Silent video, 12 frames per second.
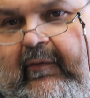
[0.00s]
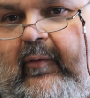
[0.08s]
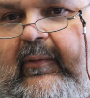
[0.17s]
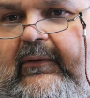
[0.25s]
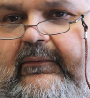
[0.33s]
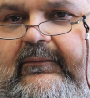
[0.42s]

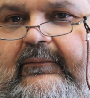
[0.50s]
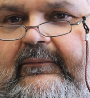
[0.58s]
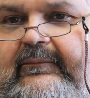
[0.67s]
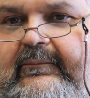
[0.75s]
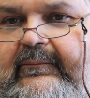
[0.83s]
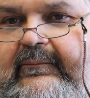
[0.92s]
knowable,
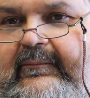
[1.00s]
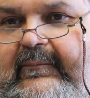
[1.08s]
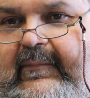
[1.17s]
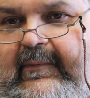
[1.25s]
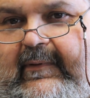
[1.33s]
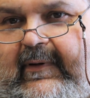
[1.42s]

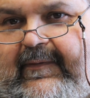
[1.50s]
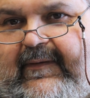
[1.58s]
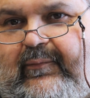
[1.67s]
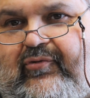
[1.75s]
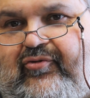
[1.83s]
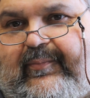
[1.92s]
I
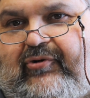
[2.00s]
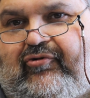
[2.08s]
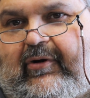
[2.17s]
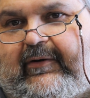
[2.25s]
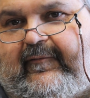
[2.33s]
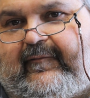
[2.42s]
think we should be
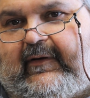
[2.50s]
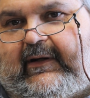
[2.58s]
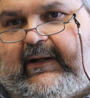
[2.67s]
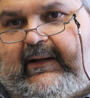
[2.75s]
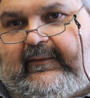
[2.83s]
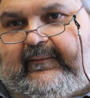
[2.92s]
trying to
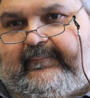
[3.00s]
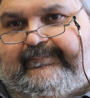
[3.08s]
find out.